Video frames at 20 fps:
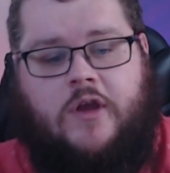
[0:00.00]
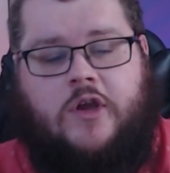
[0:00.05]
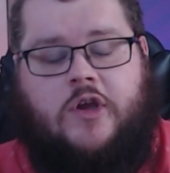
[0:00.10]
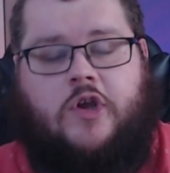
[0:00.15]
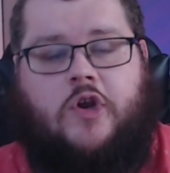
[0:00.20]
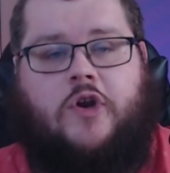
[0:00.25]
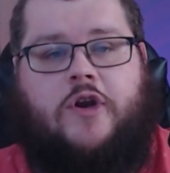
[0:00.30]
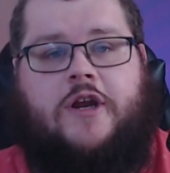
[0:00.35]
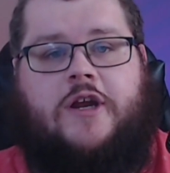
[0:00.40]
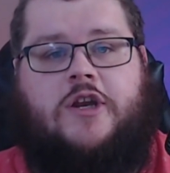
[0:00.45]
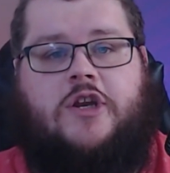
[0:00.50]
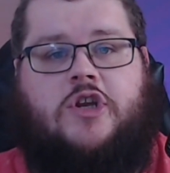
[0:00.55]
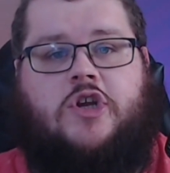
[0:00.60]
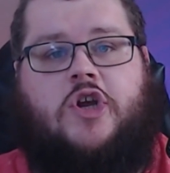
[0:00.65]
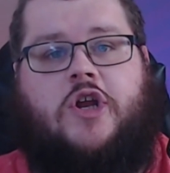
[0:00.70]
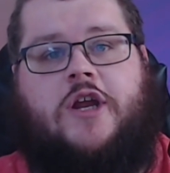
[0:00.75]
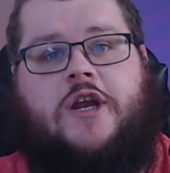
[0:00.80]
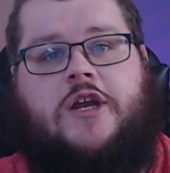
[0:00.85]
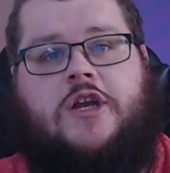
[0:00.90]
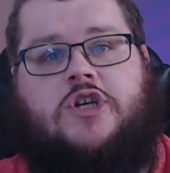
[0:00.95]
You're going to
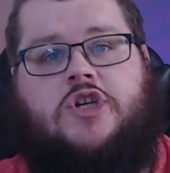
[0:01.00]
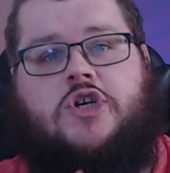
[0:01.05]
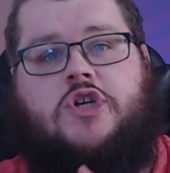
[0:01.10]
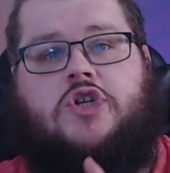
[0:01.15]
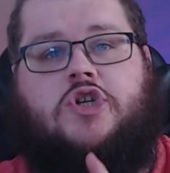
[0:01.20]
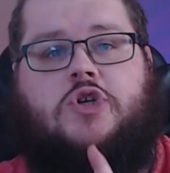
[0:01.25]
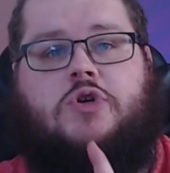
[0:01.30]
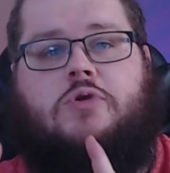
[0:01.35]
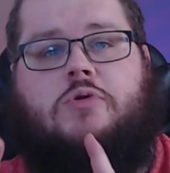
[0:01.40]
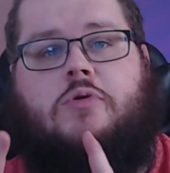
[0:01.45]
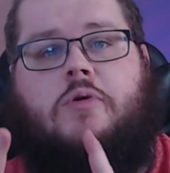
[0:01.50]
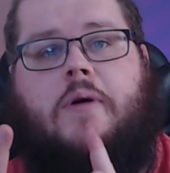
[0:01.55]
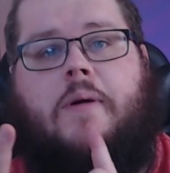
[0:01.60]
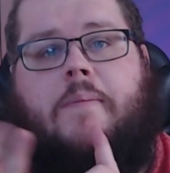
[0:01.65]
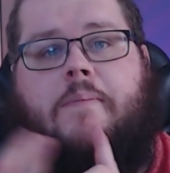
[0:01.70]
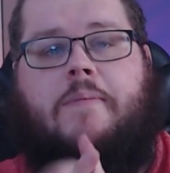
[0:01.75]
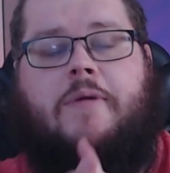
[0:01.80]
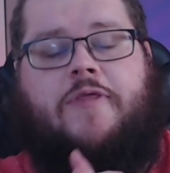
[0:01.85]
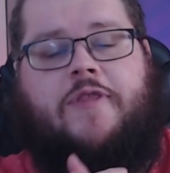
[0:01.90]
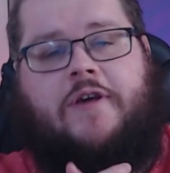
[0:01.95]
need to do
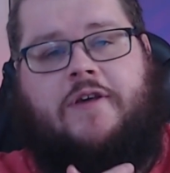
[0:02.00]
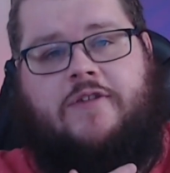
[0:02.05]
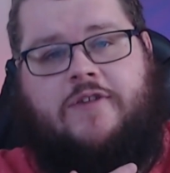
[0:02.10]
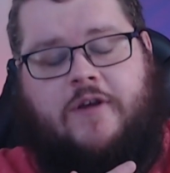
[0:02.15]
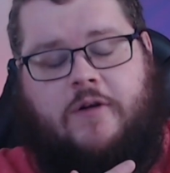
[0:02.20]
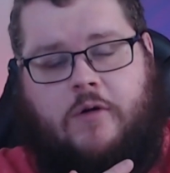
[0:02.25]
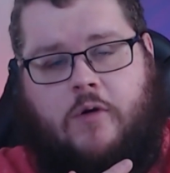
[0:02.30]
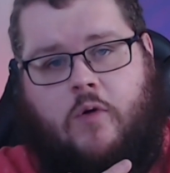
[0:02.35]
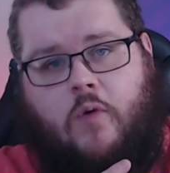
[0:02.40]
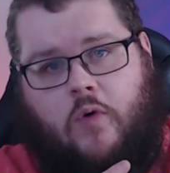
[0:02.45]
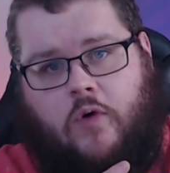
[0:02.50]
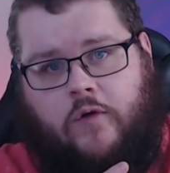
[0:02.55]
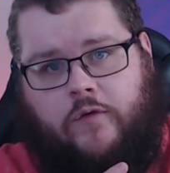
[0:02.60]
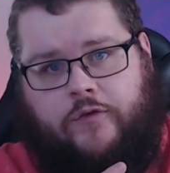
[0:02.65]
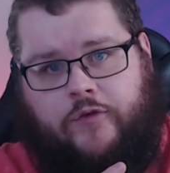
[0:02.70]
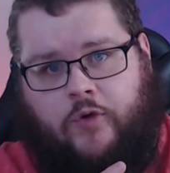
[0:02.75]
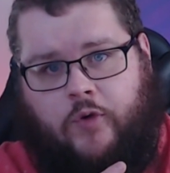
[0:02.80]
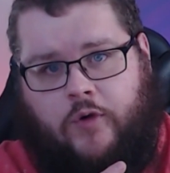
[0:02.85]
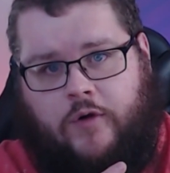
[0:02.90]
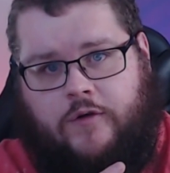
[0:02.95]
Mythic Zero World
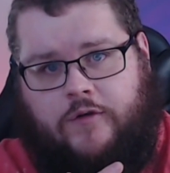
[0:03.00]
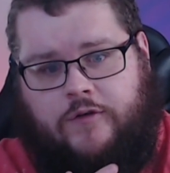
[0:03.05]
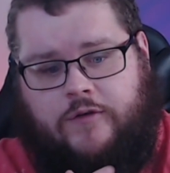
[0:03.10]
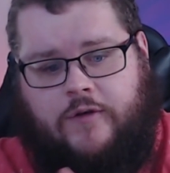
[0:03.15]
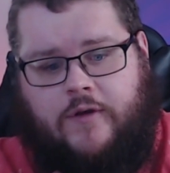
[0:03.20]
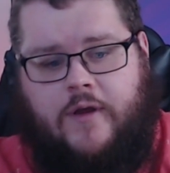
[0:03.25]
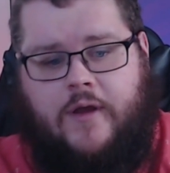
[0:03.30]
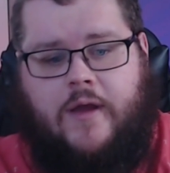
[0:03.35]
Tours.